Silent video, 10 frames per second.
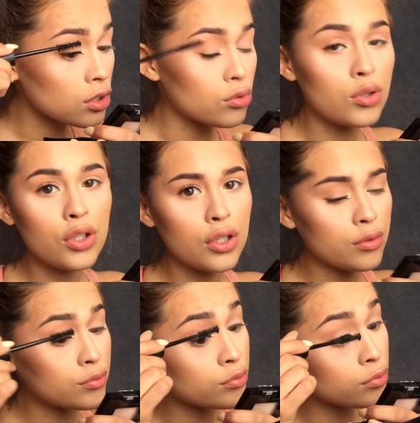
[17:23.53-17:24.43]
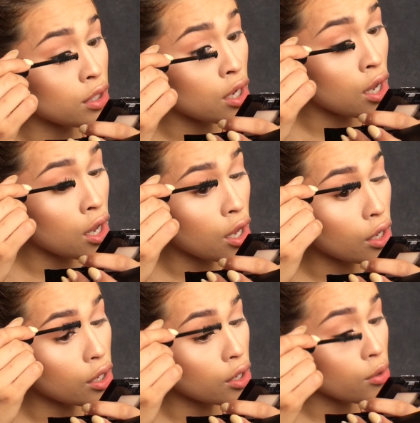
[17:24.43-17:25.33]
you do you.
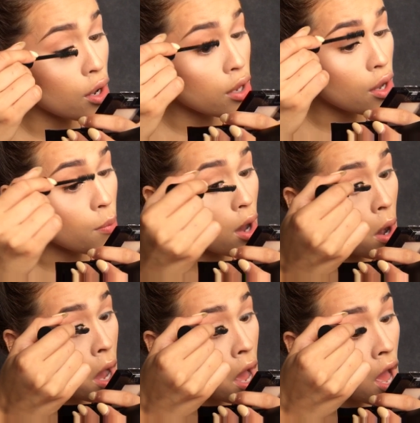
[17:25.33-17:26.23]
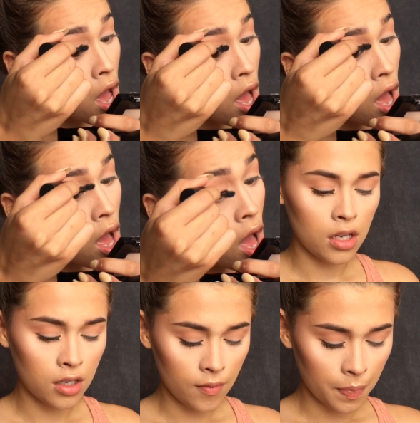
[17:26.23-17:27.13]
You do you, bro.
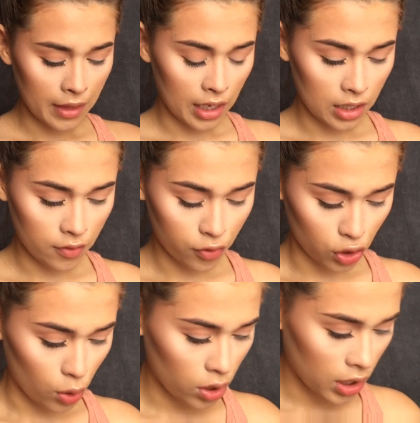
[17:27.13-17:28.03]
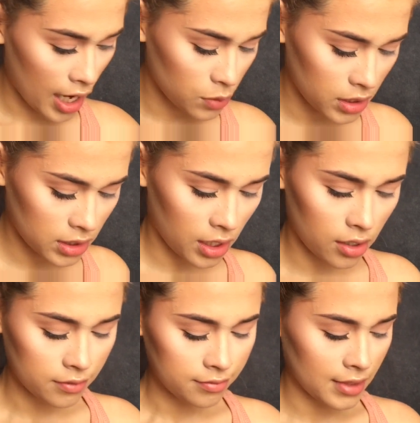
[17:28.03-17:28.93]
And for lower lash
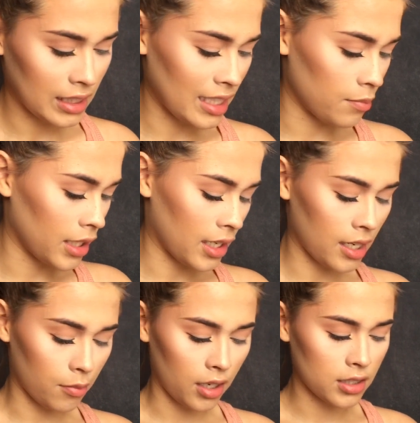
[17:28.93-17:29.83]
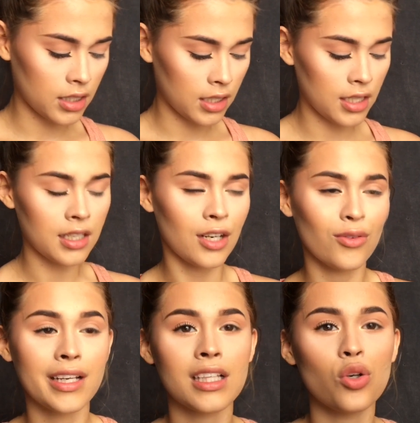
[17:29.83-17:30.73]
mascara, because I'm like high maintenance like that, I
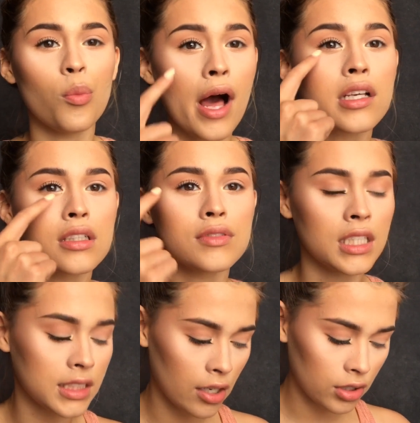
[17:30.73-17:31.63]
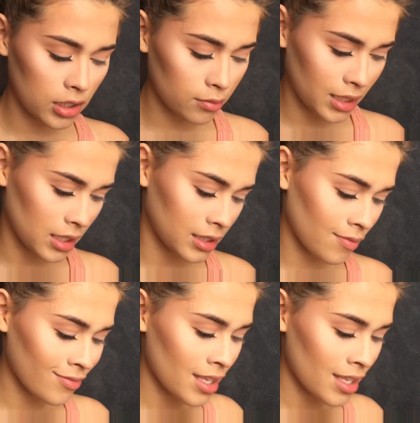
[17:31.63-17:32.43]
don't like the little black stuff to get down here because